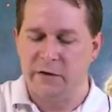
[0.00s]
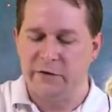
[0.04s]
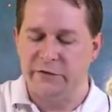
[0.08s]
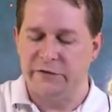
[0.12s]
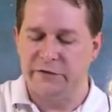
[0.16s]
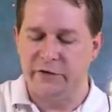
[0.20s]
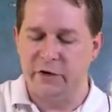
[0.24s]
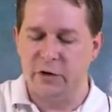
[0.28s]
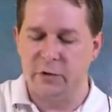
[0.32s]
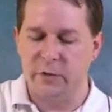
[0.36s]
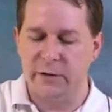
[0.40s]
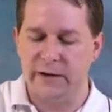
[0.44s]

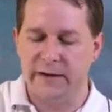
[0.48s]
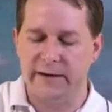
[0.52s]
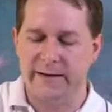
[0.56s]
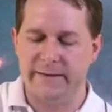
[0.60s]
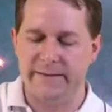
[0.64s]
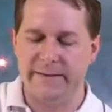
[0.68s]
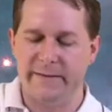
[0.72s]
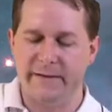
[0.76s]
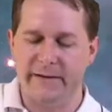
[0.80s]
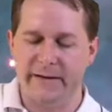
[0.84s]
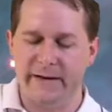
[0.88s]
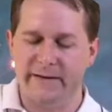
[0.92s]
So
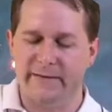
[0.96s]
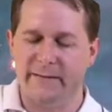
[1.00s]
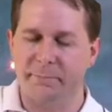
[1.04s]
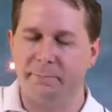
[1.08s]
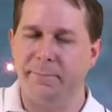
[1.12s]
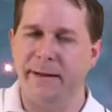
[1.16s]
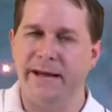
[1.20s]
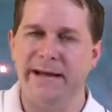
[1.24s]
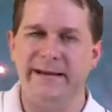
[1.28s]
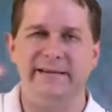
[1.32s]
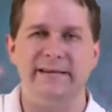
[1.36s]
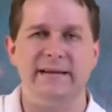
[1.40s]
it's
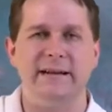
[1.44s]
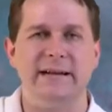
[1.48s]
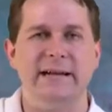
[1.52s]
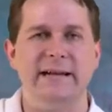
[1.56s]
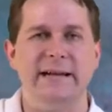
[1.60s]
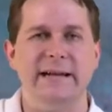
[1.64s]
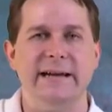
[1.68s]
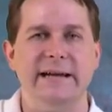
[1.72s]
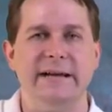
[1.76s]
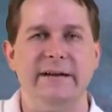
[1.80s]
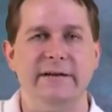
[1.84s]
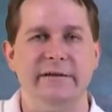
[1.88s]

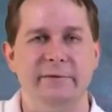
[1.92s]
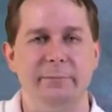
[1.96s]
basically an